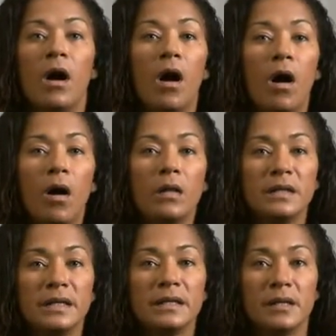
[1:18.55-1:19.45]
All
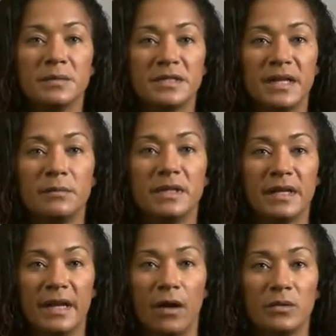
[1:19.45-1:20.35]
income statement
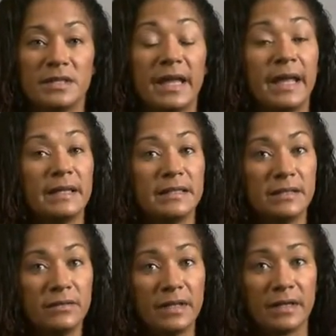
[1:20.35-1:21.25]
accounts and
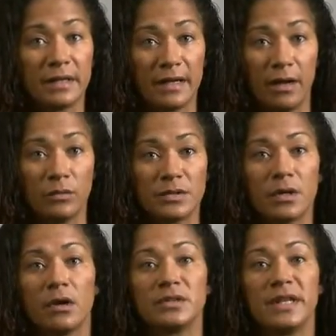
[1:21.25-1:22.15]
dividend accounts
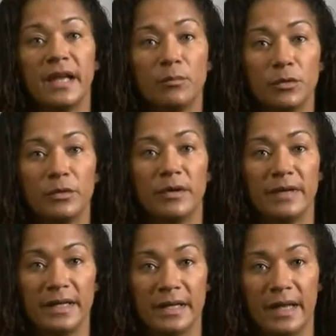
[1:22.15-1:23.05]
are
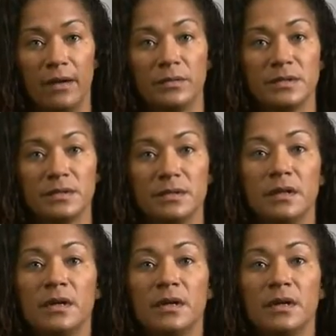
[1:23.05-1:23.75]
temporary accounts.